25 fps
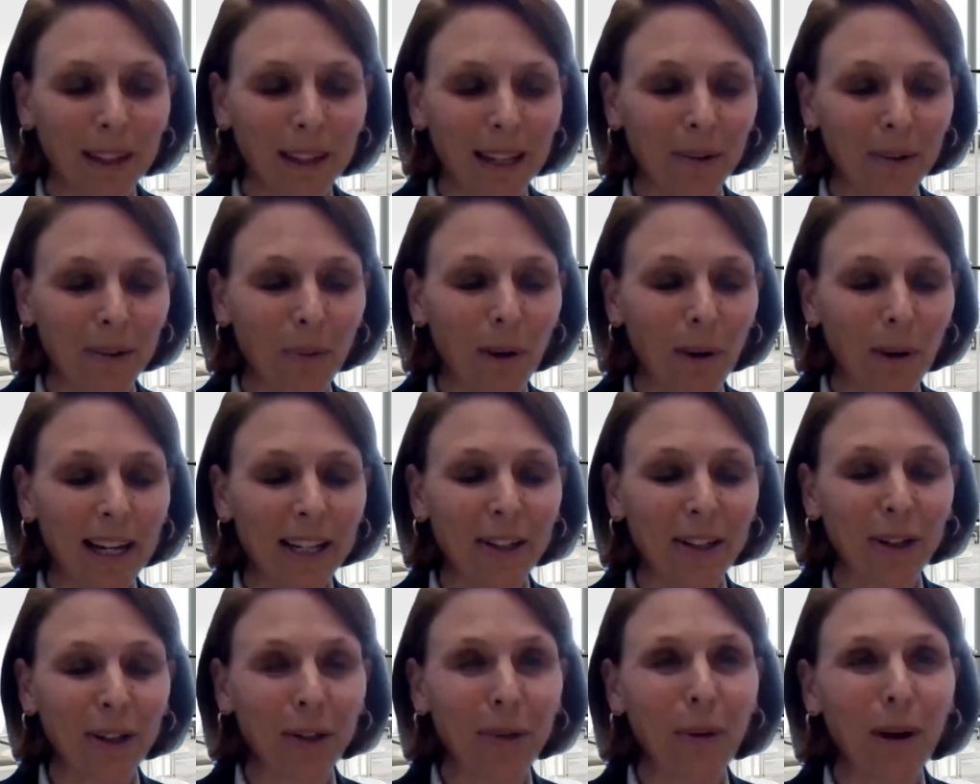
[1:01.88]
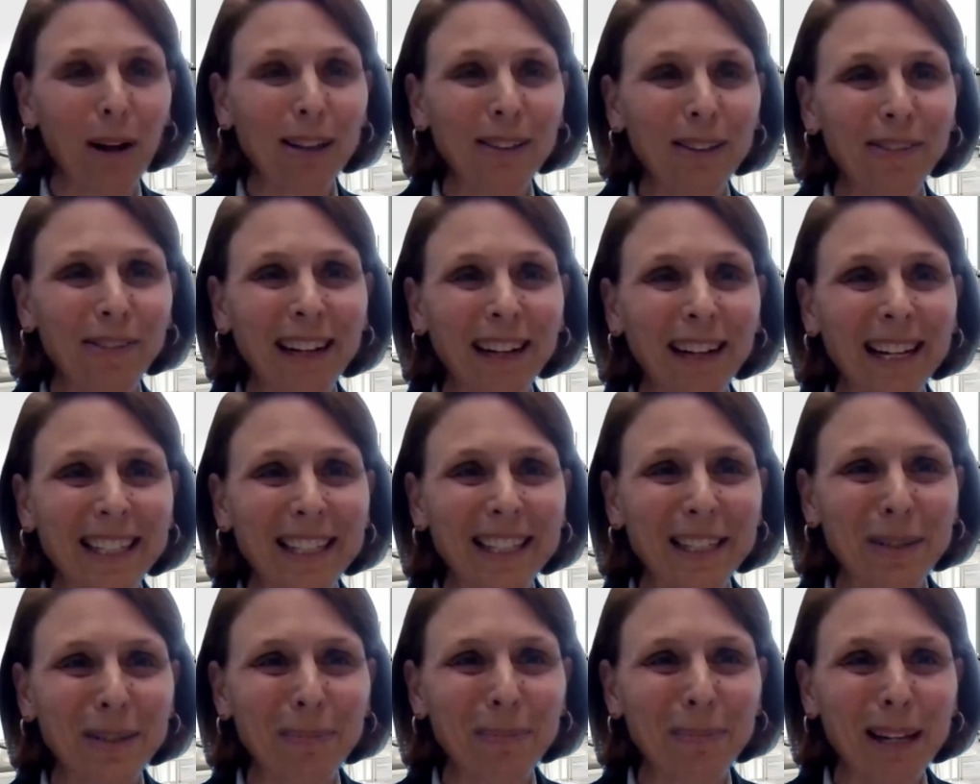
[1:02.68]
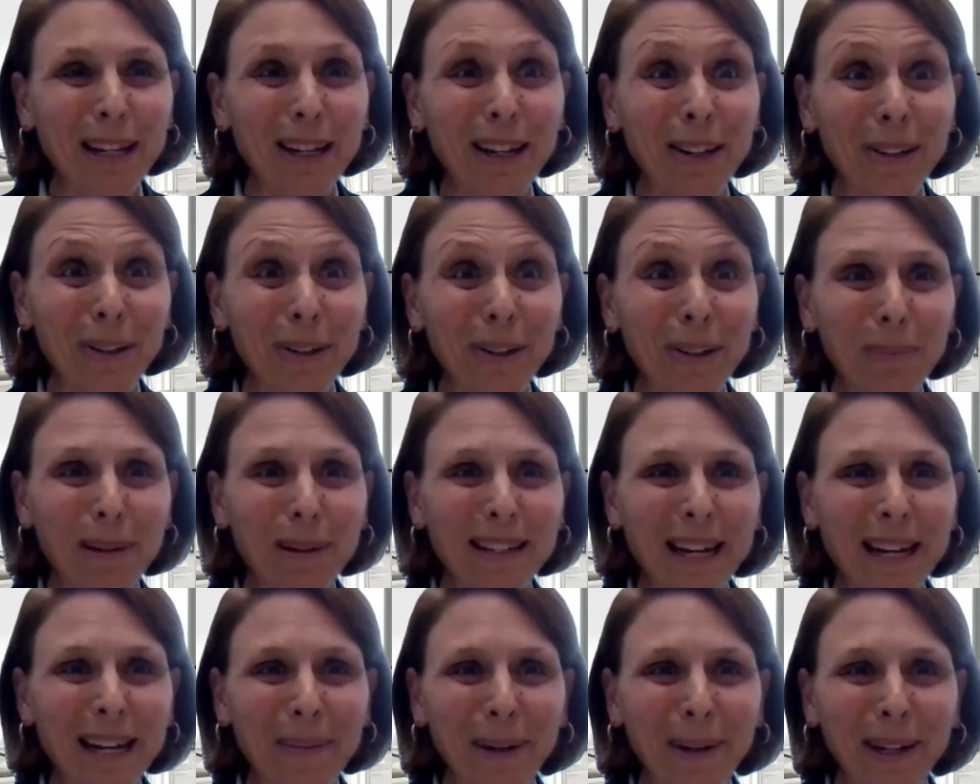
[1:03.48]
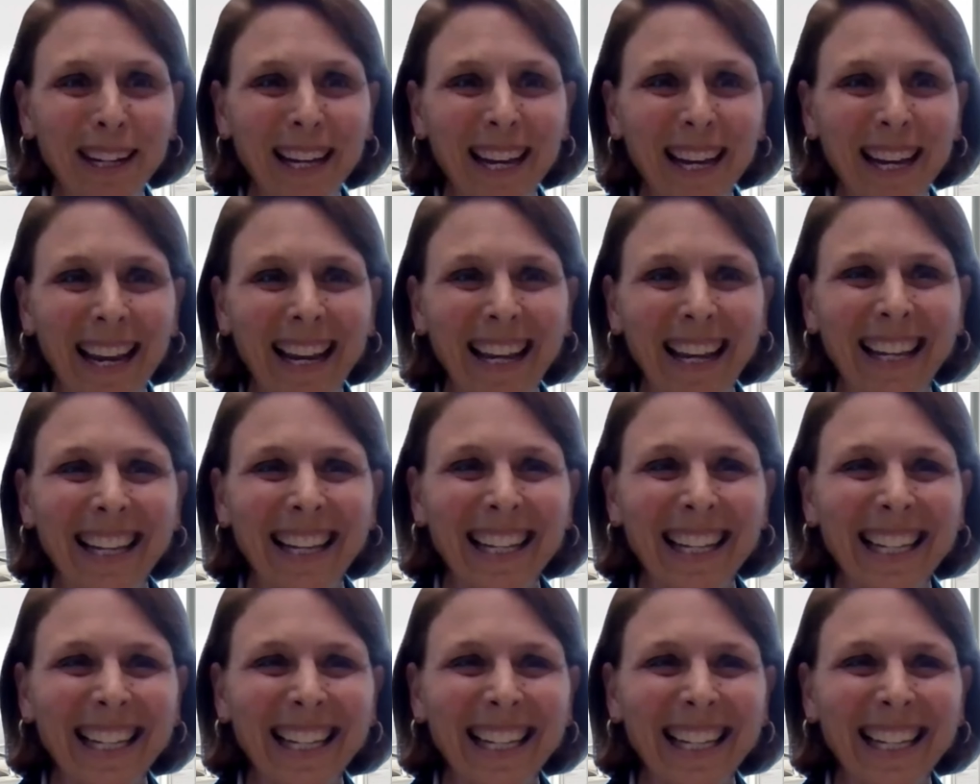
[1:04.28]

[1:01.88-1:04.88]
and why you're qualified to speak on open networking?